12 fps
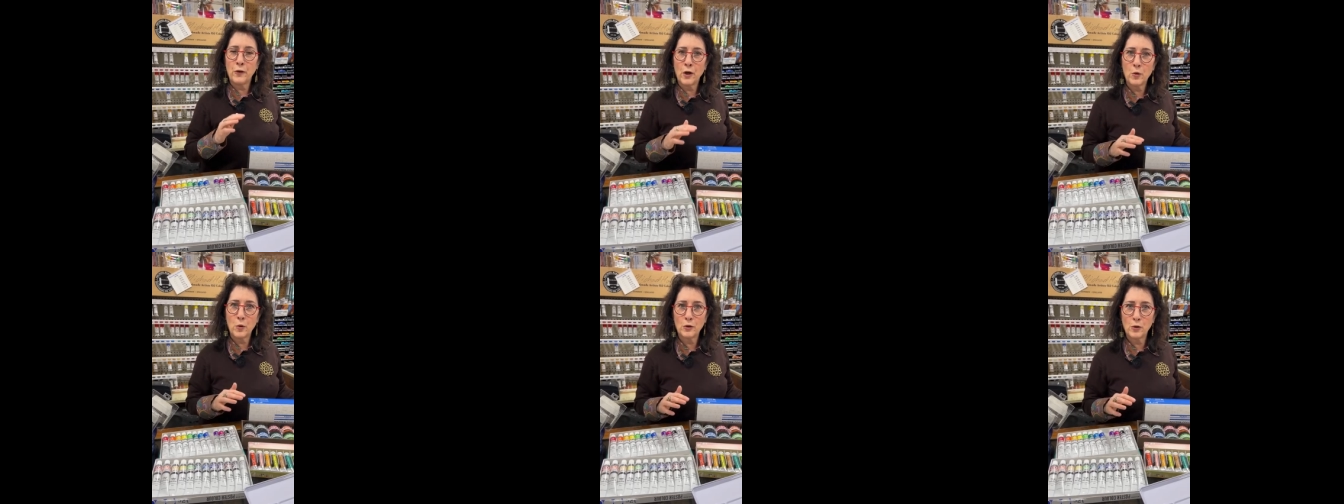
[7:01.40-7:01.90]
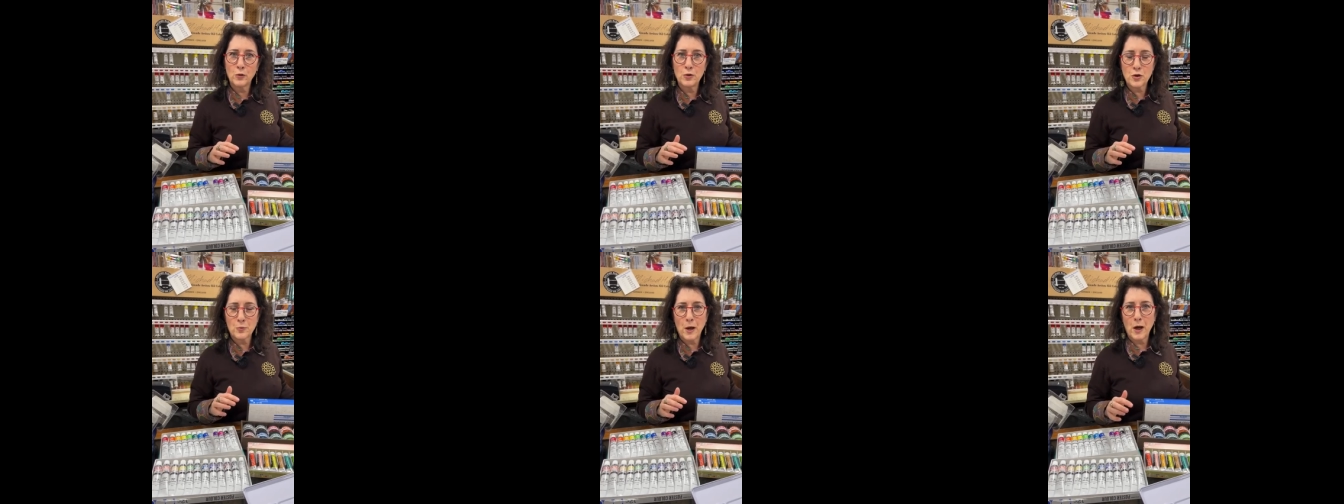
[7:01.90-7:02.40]
very well known
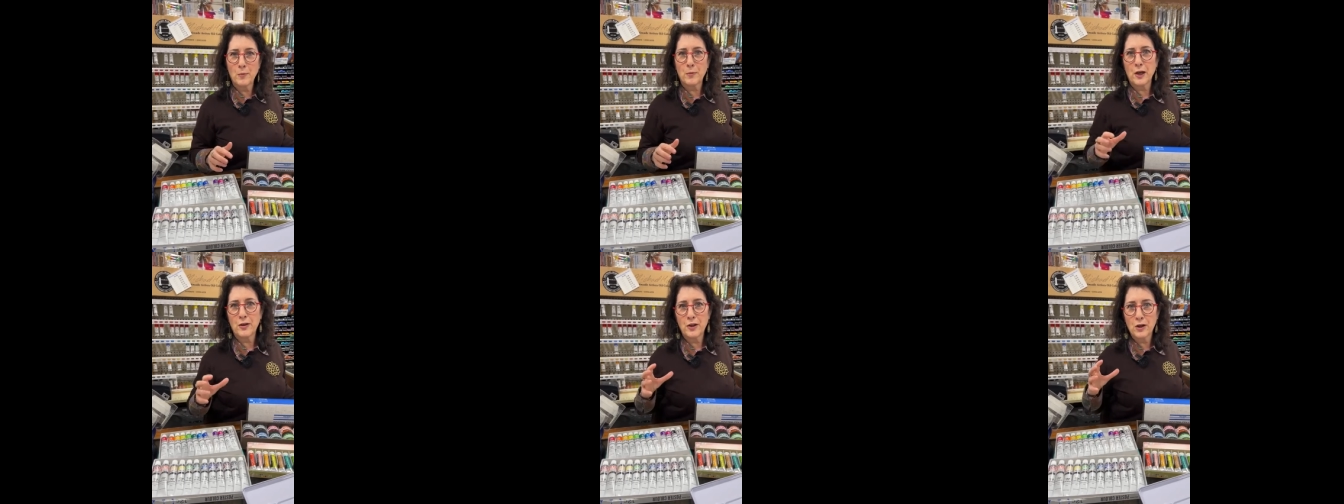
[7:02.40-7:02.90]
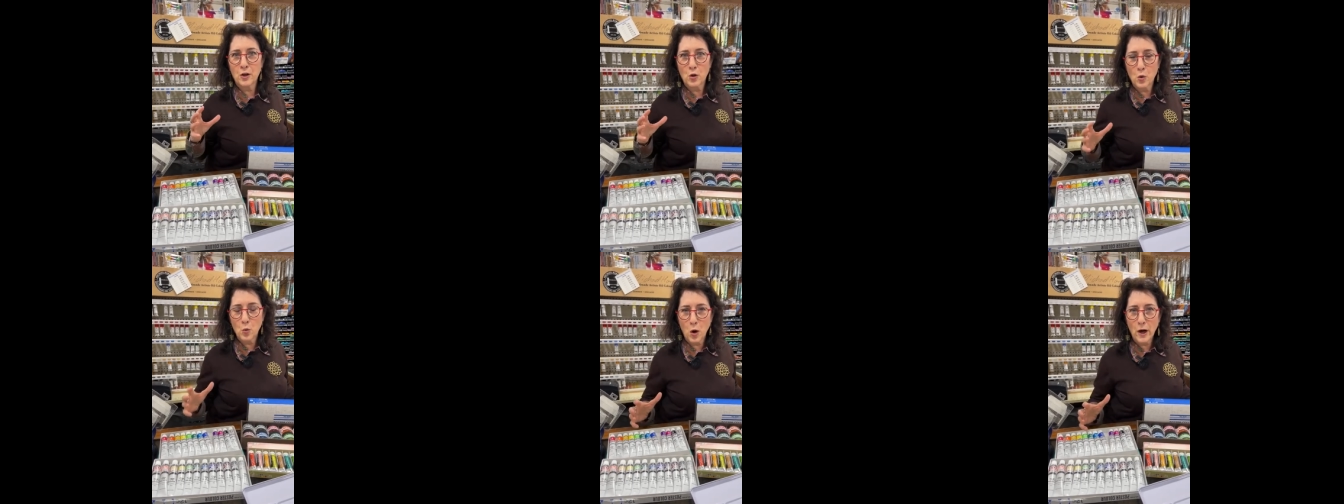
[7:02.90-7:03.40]
in Japan, but I think
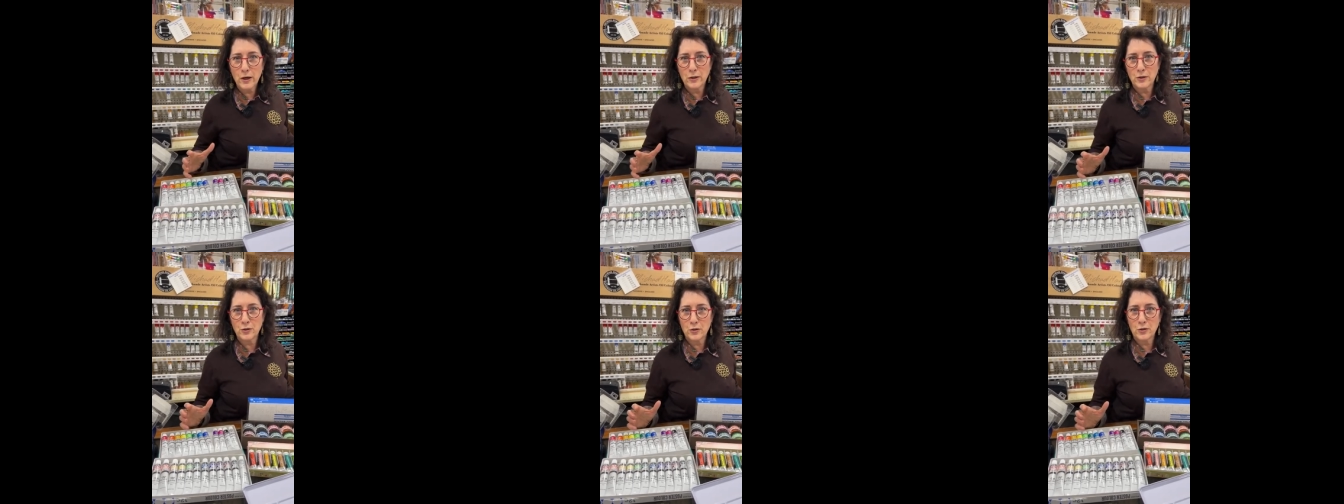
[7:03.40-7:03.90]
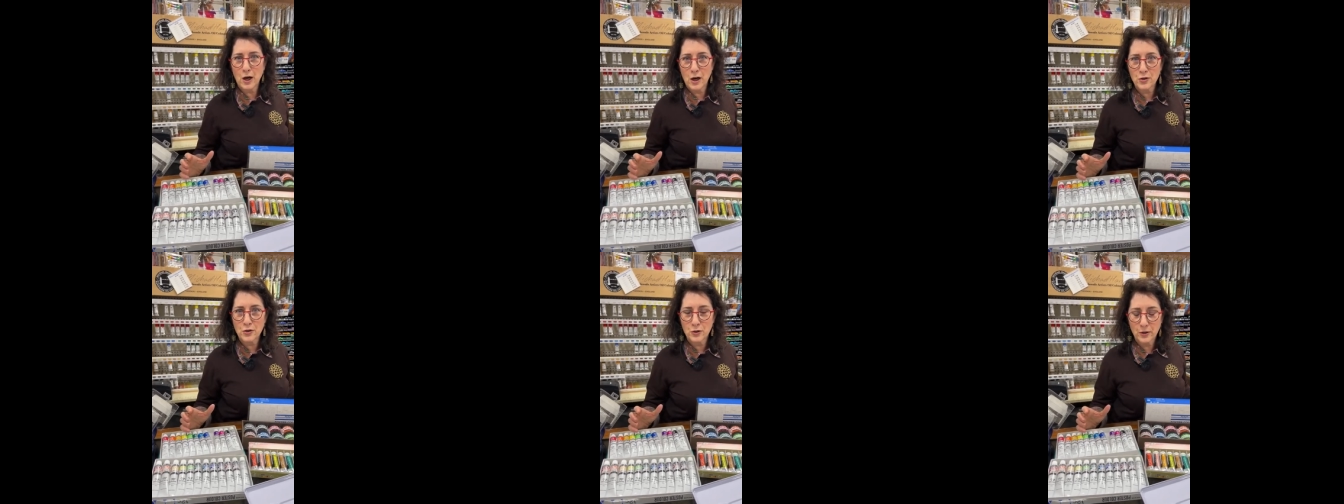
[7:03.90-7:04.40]
quiet
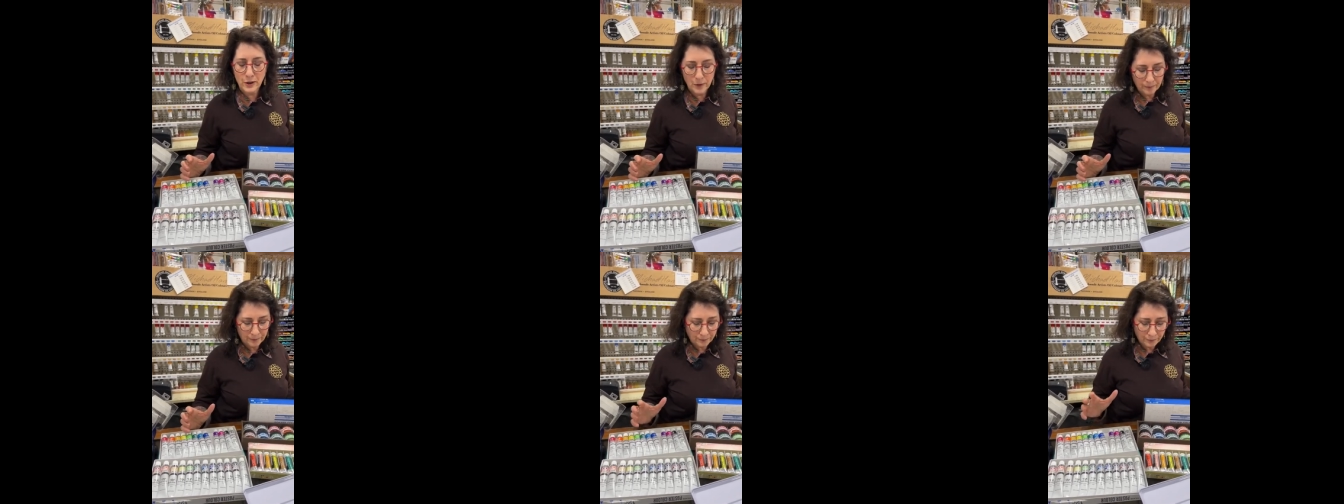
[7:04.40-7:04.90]
internationally.